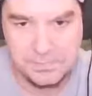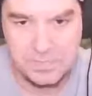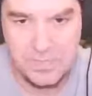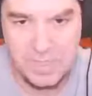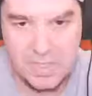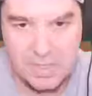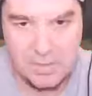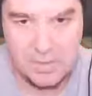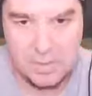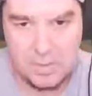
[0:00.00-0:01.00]
Let me get out a
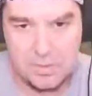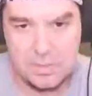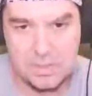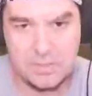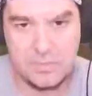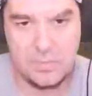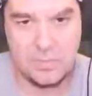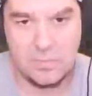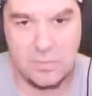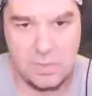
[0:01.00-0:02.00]
car, something more
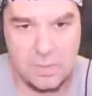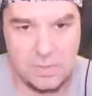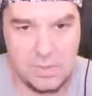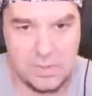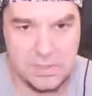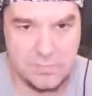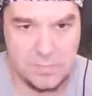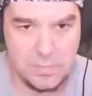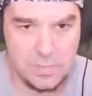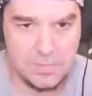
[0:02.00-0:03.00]
familiar to racing for
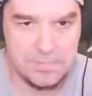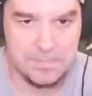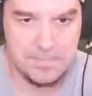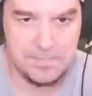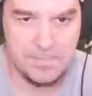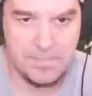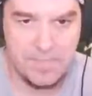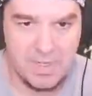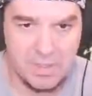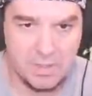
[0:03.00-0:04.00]
me.
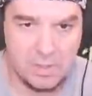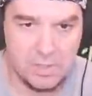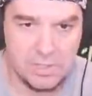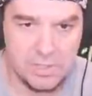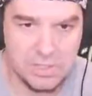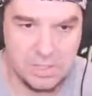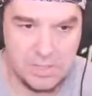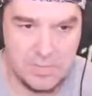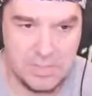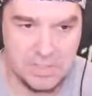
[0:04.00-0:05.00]
The launch is good. I
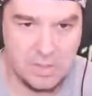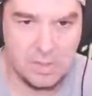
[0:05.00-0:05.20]
mean, the car